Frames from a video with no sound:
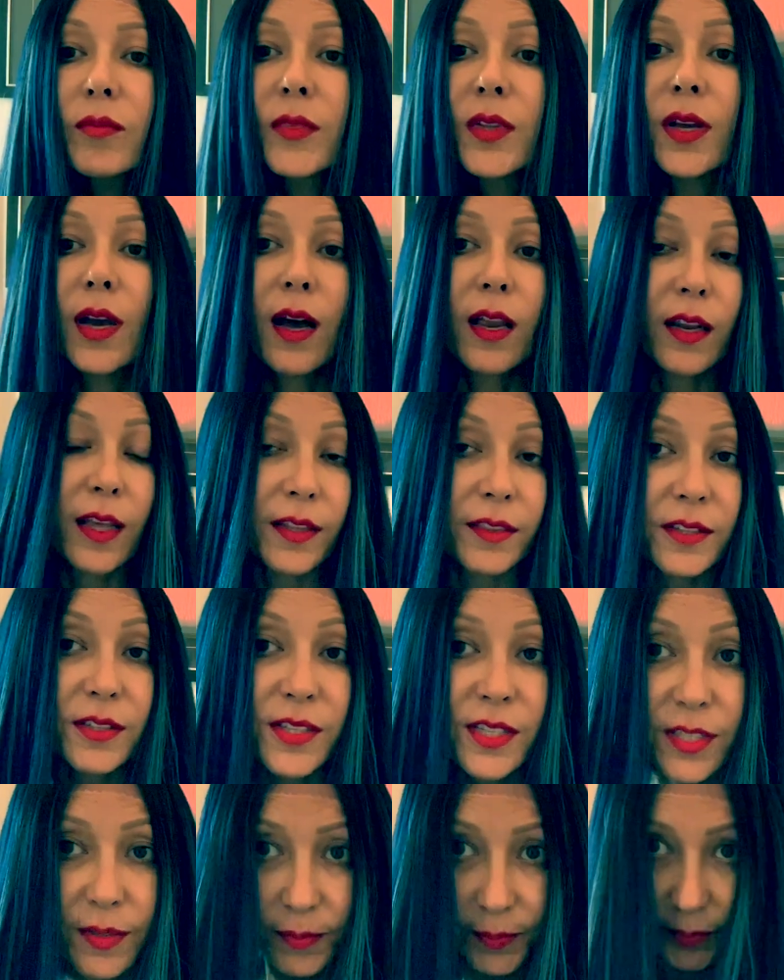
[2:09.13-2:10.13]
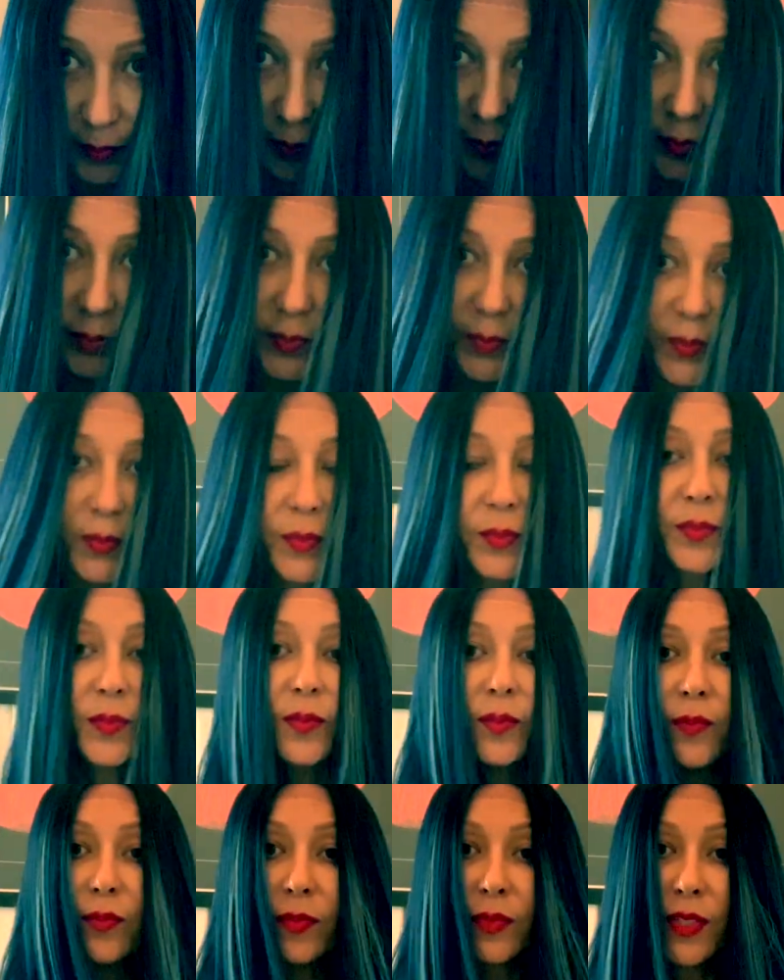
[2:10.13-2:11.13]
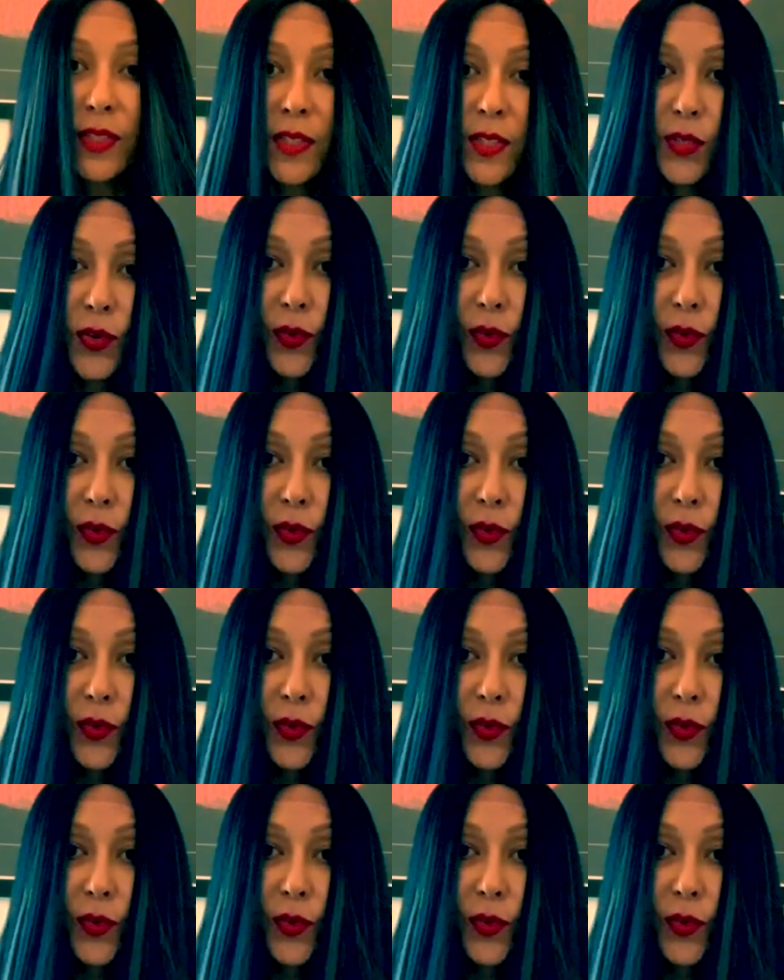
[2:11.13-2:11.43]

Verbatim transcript: Yeah, I like this. This is